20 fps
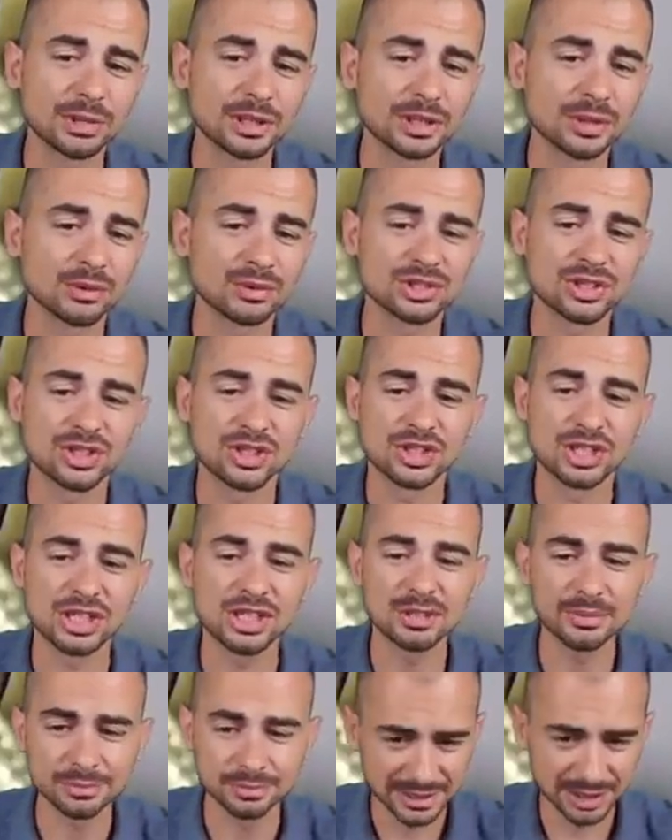we don't
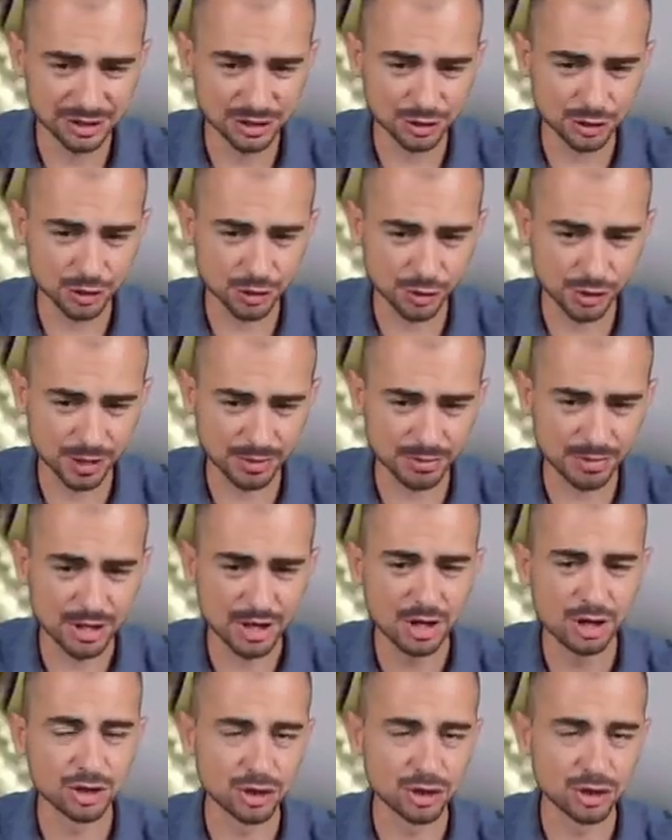see. That's the trim.